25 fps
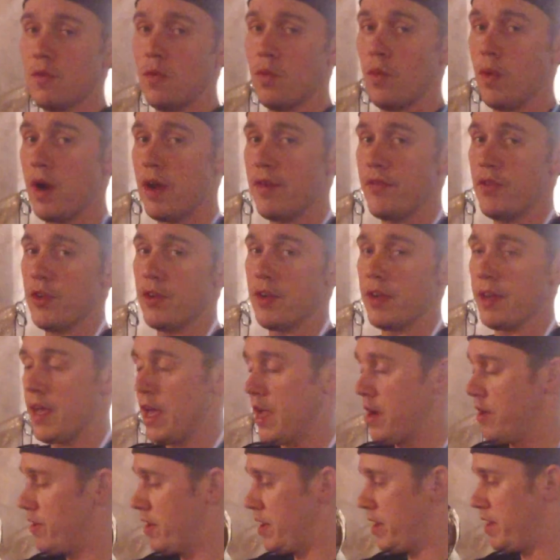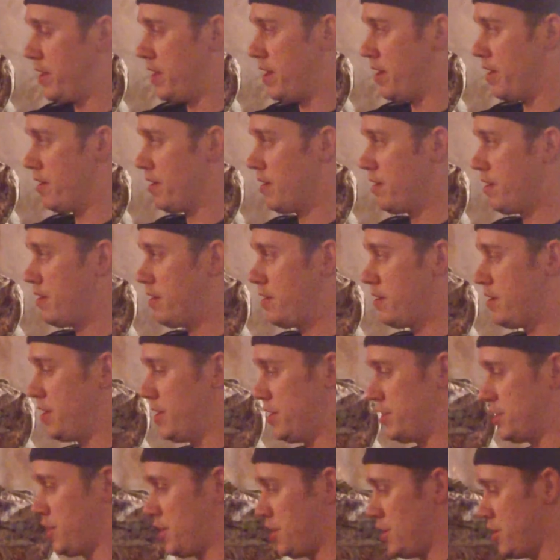whatever you can carry in there
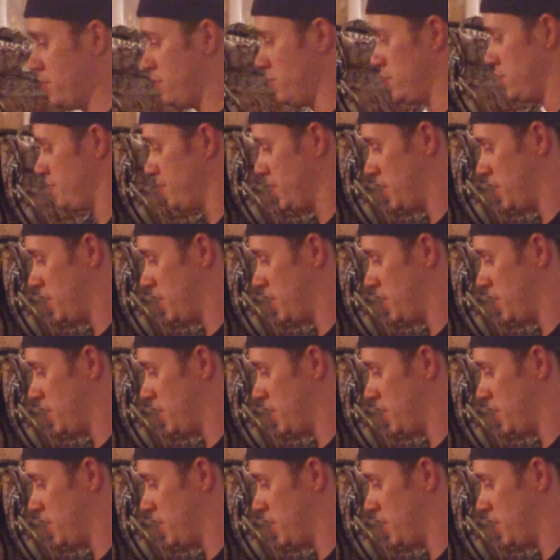is huge